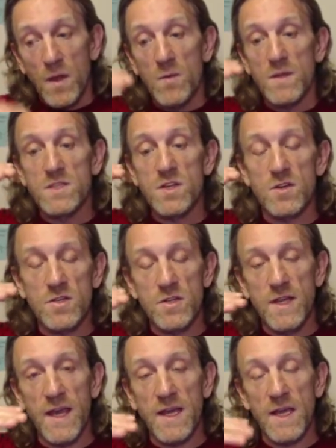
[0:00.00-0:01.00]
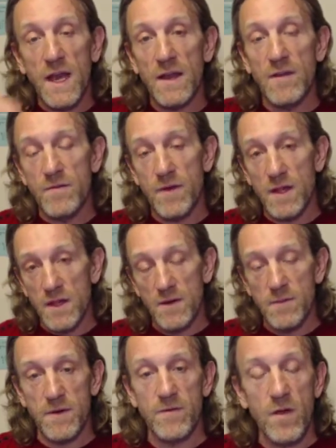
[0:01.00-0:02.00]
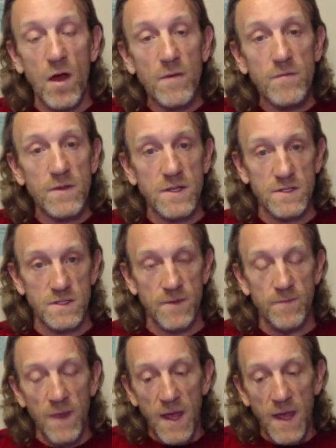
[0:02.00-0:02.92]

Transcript: we start to get kind of a little bit of a confidence.